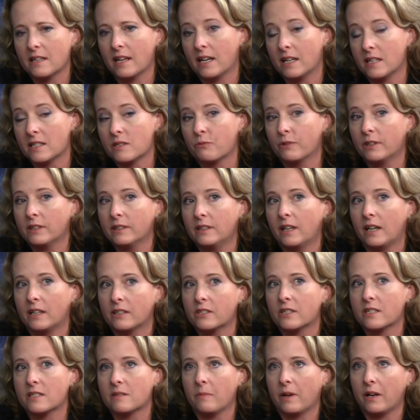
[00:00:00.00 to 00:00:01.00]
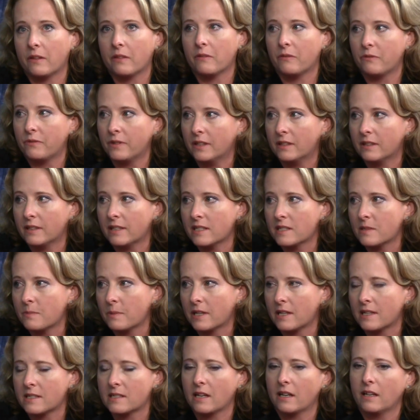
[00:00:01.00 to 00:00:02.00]
and it's really not just about the feelings
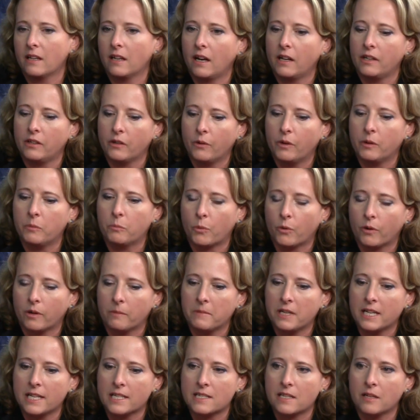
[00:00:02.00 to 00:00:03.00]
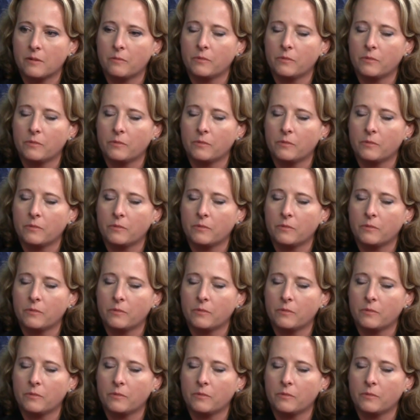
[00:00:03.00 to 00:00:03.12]
because I, I know in Mormonism